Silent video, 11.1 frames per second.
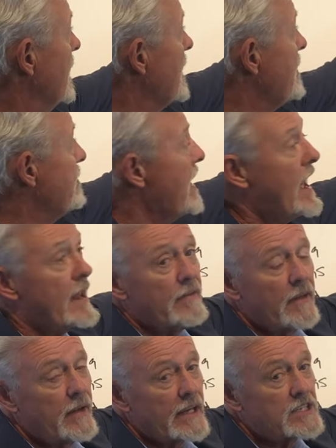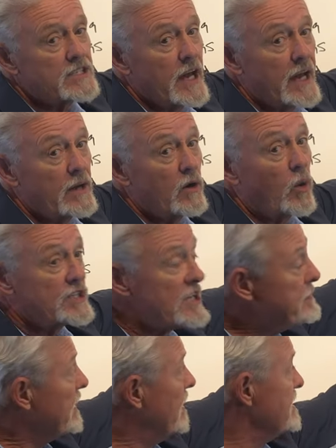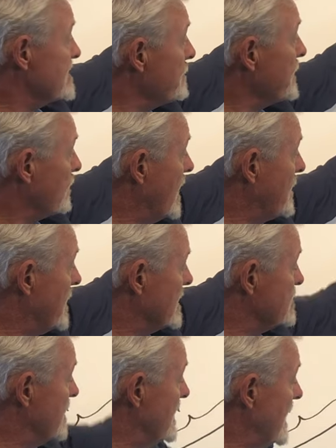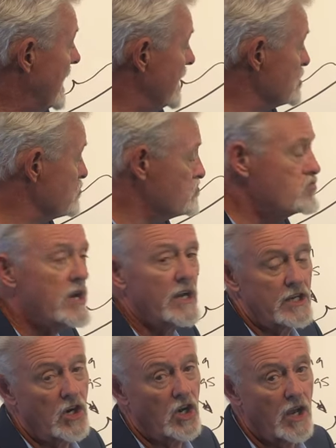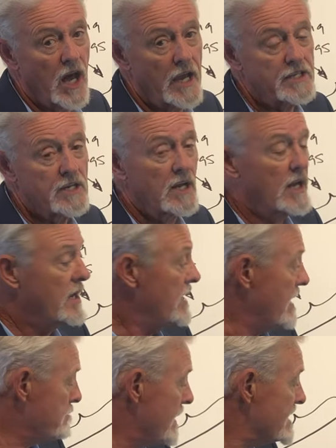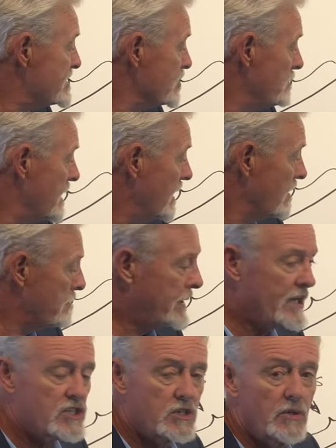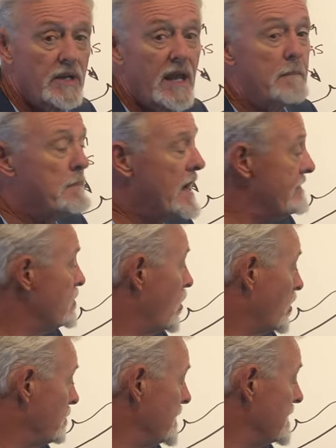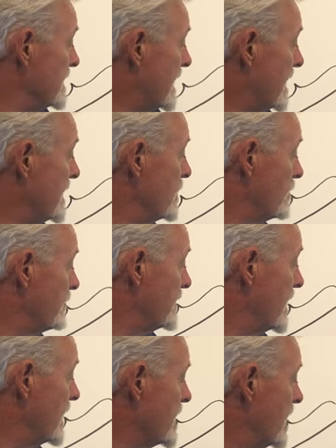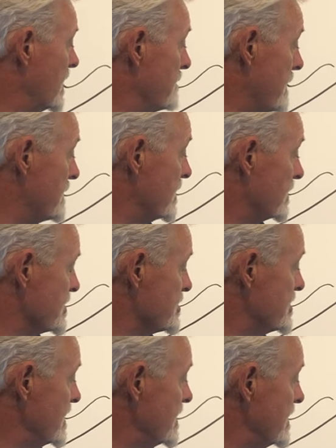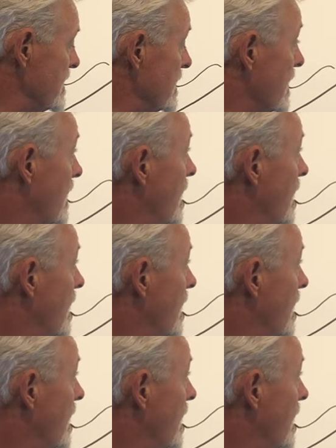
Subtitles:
And then the next day, or typically something around the next day, it is really gone light. It may still be a little pink to it. It may have gone completely clear or vanilla color. It may be hard to see it here.